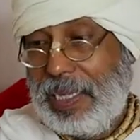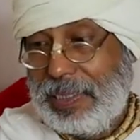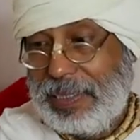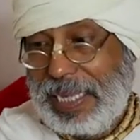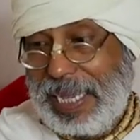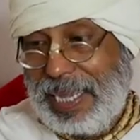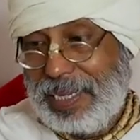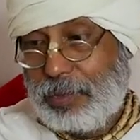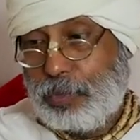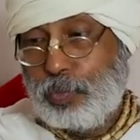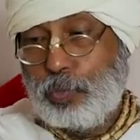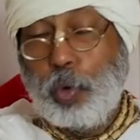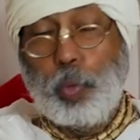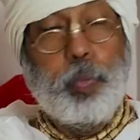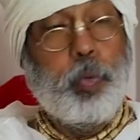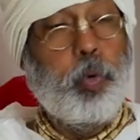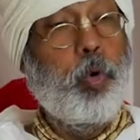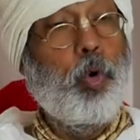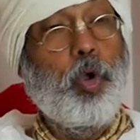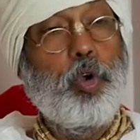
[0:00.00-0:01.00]
that to
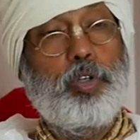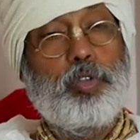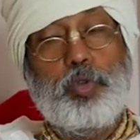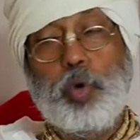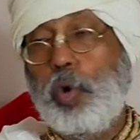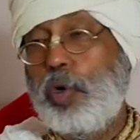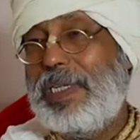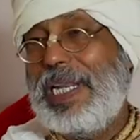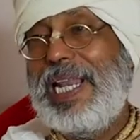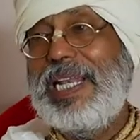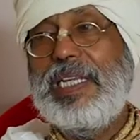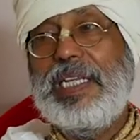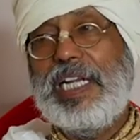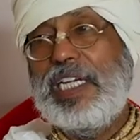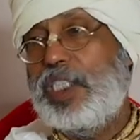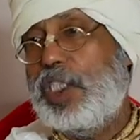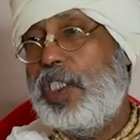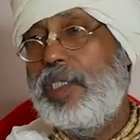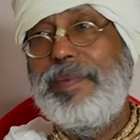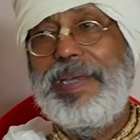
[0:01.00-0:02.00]
full total
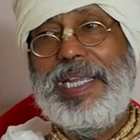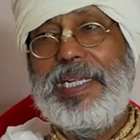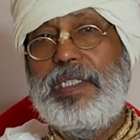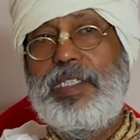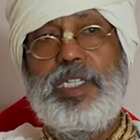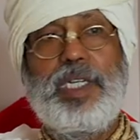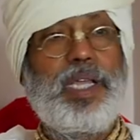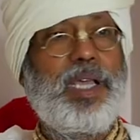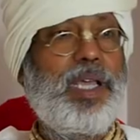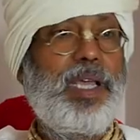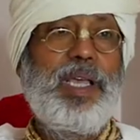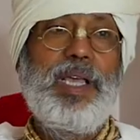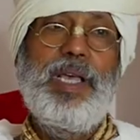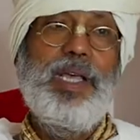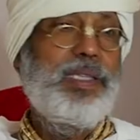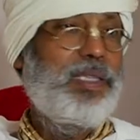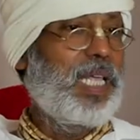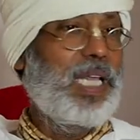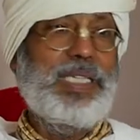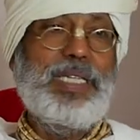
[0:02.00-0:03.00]
nourishment,
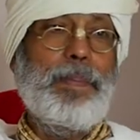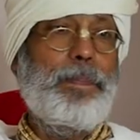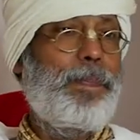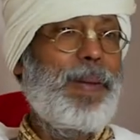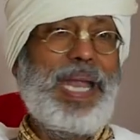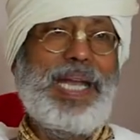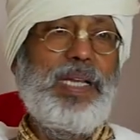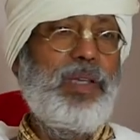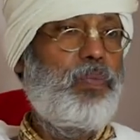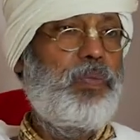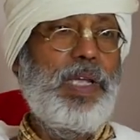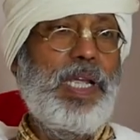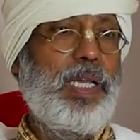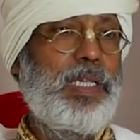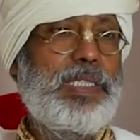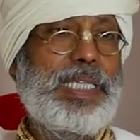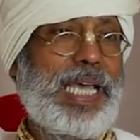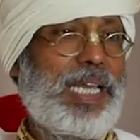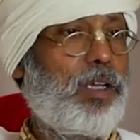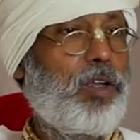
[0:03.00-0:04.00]
that the paddy
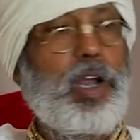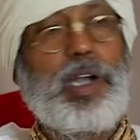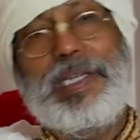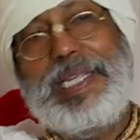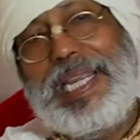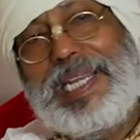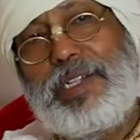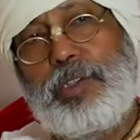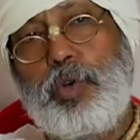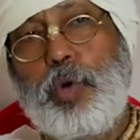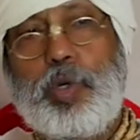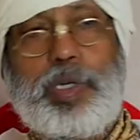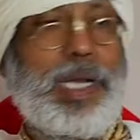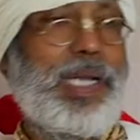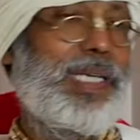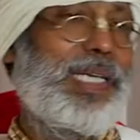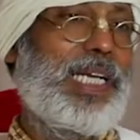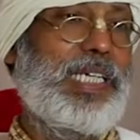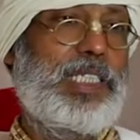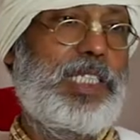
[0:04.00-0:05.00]
field cannot get
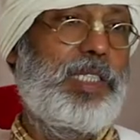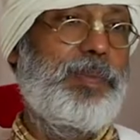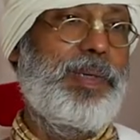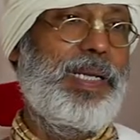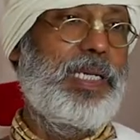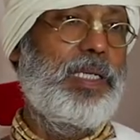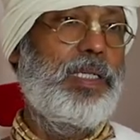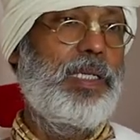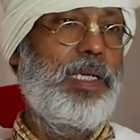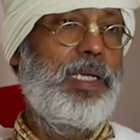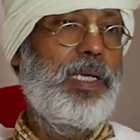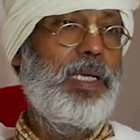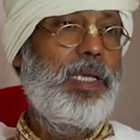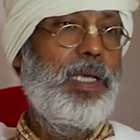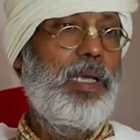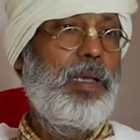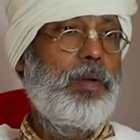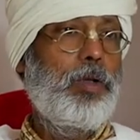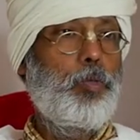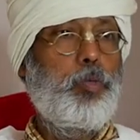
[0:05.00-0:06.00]
total nourishment.
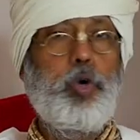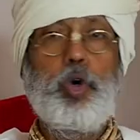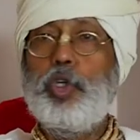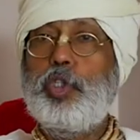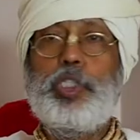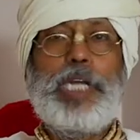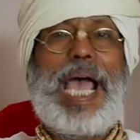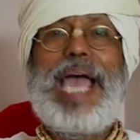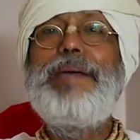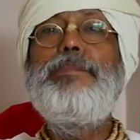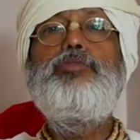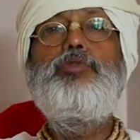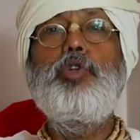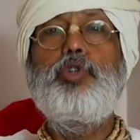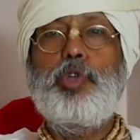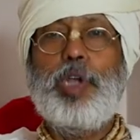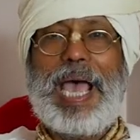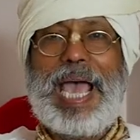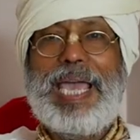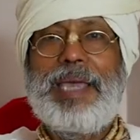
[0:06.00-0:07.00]
For time to
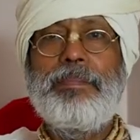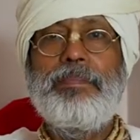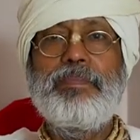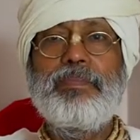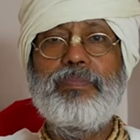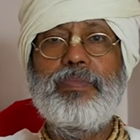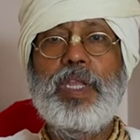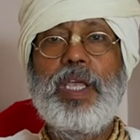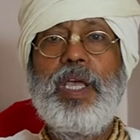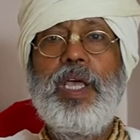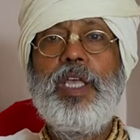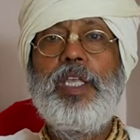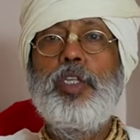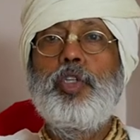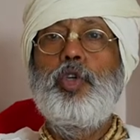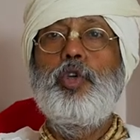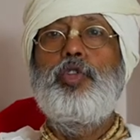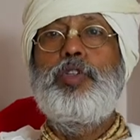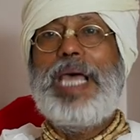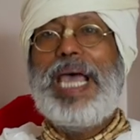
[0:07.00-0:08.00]
time,
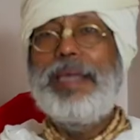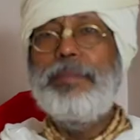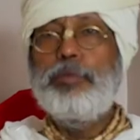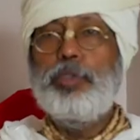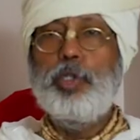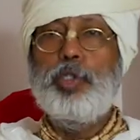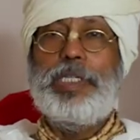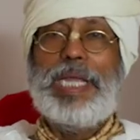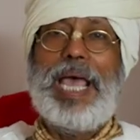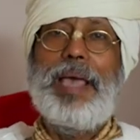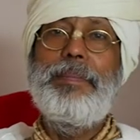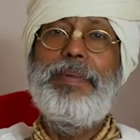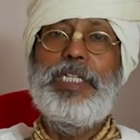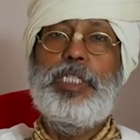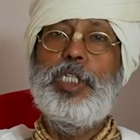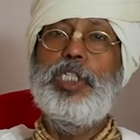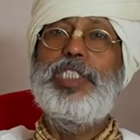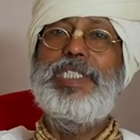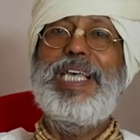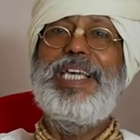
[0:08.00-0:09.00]
so time to time
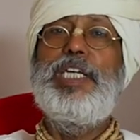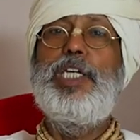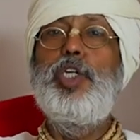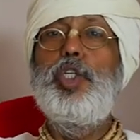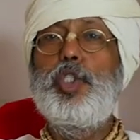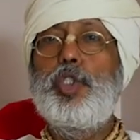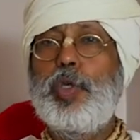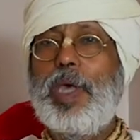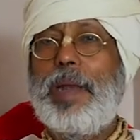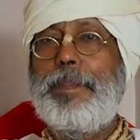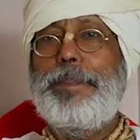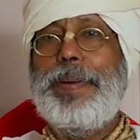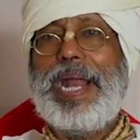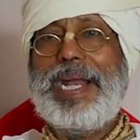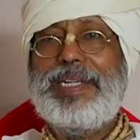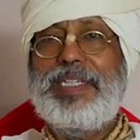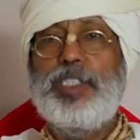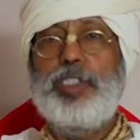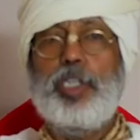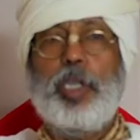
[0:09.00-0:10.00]
it is the usual
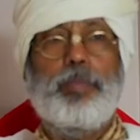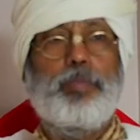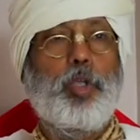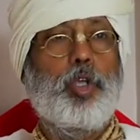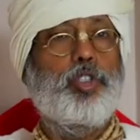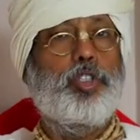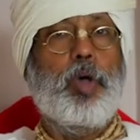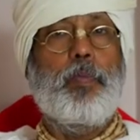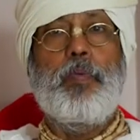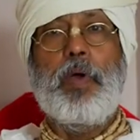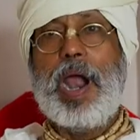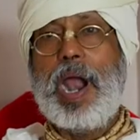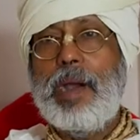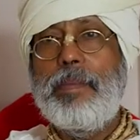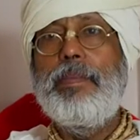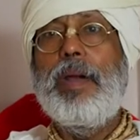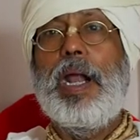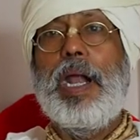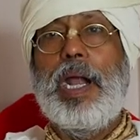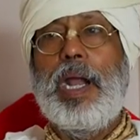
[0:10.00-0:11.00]
practice of those of
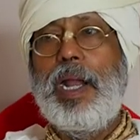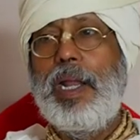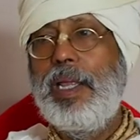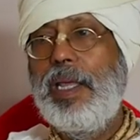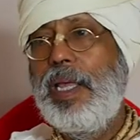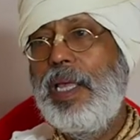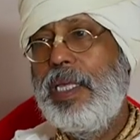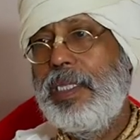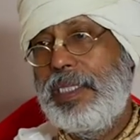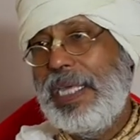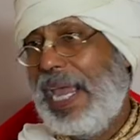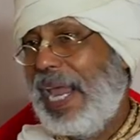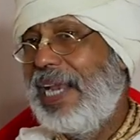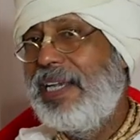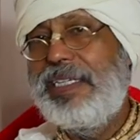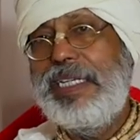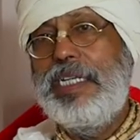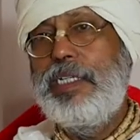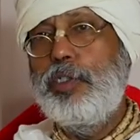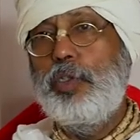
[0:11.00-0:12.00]
farmer, they
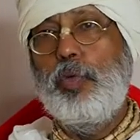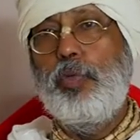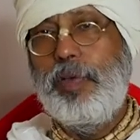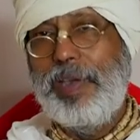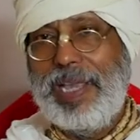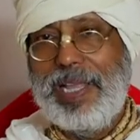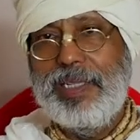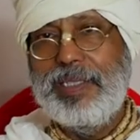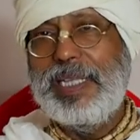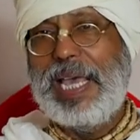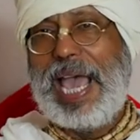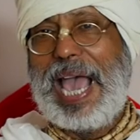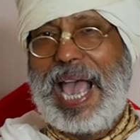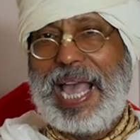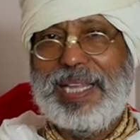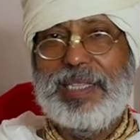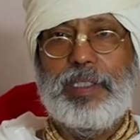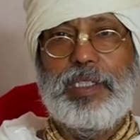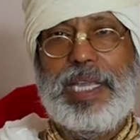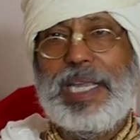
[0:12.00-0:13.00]
enter into field
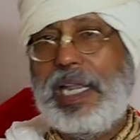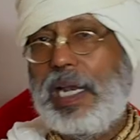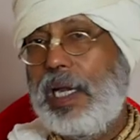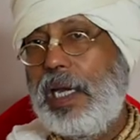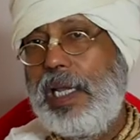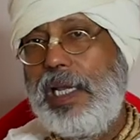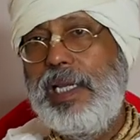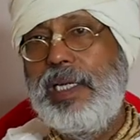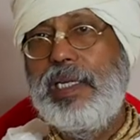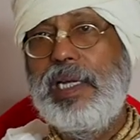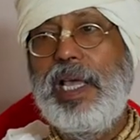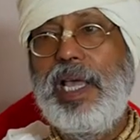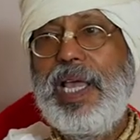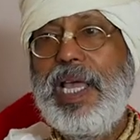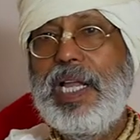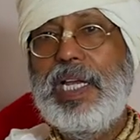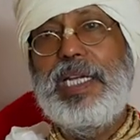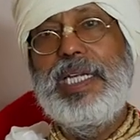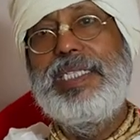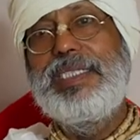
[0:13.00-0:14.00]
and they clean,
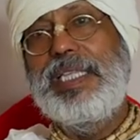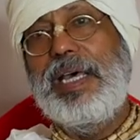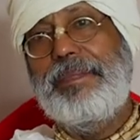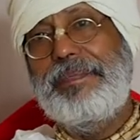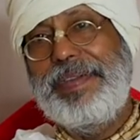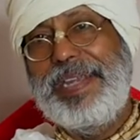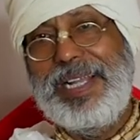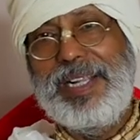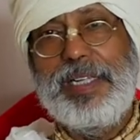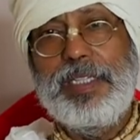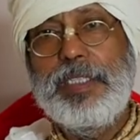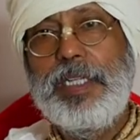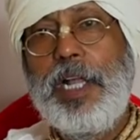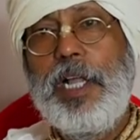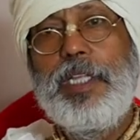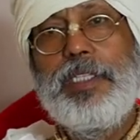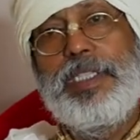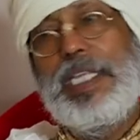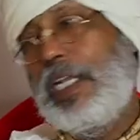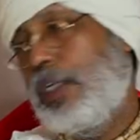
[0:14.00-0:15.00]
clean the field,
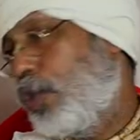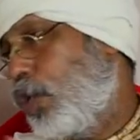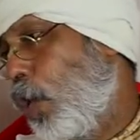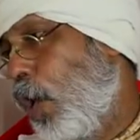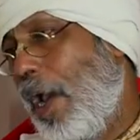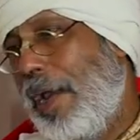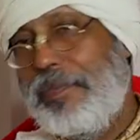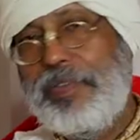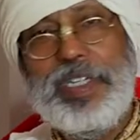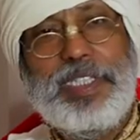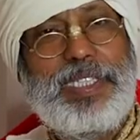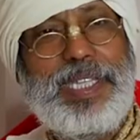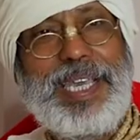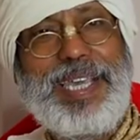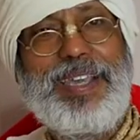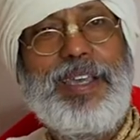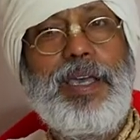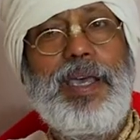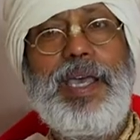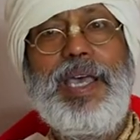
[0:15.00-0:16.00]
they throw
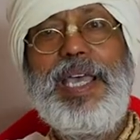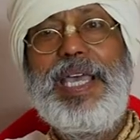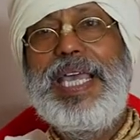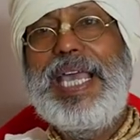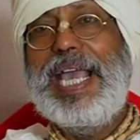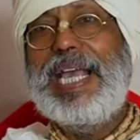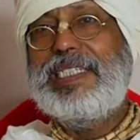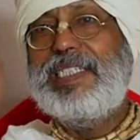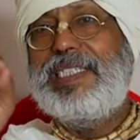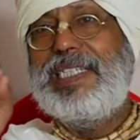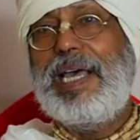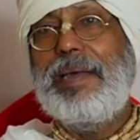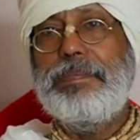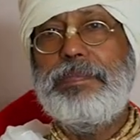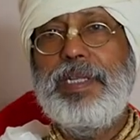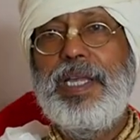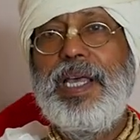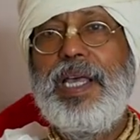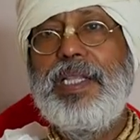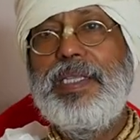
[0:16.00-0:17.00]
everything
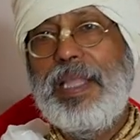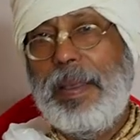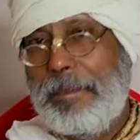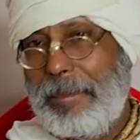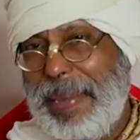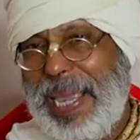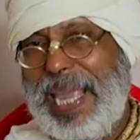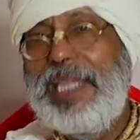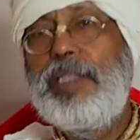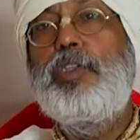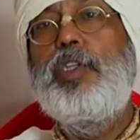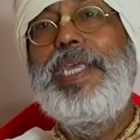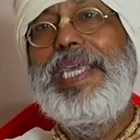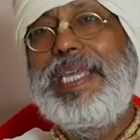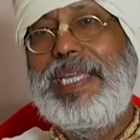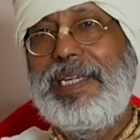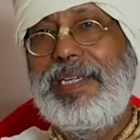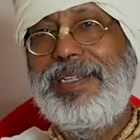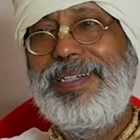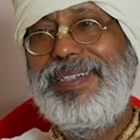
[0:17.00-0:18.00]
except the main
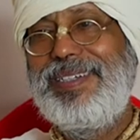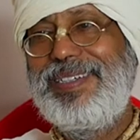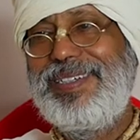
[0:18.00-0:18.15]
thing.